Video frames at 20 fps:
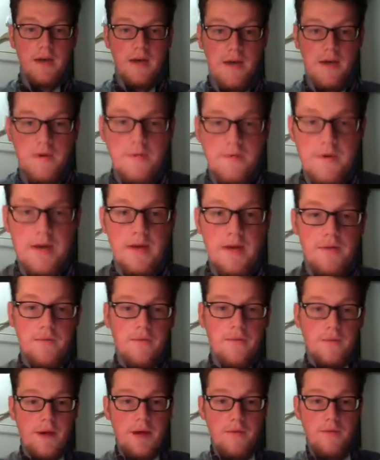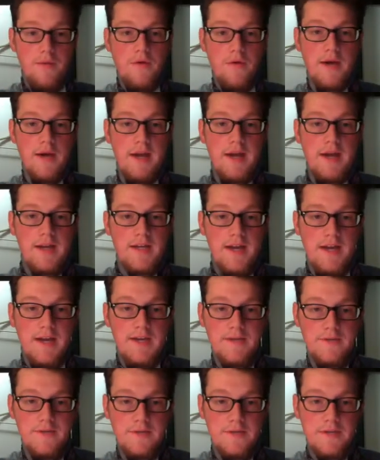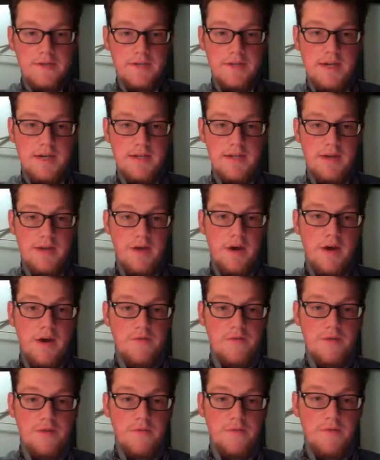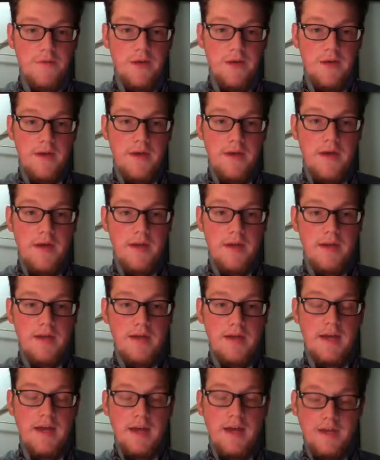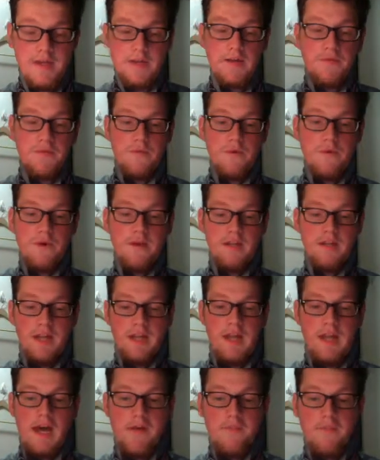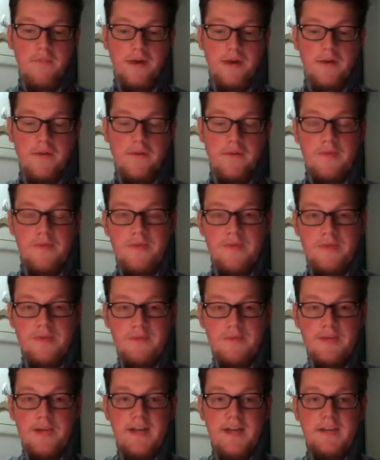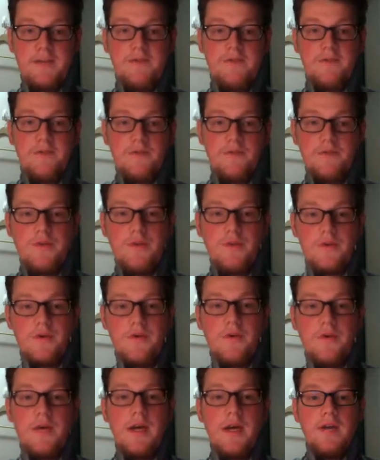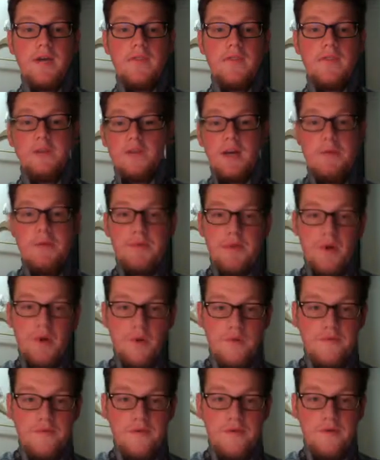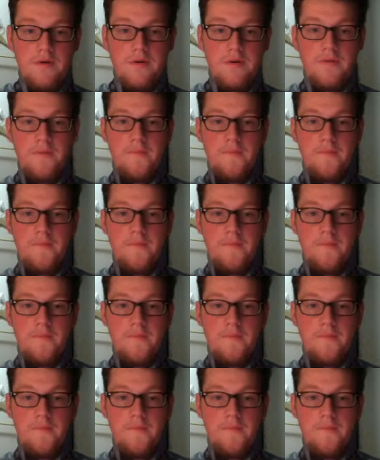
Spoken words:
when I wore neckties, which is not that often, and it actually works a lot better with some ties if you do the double over,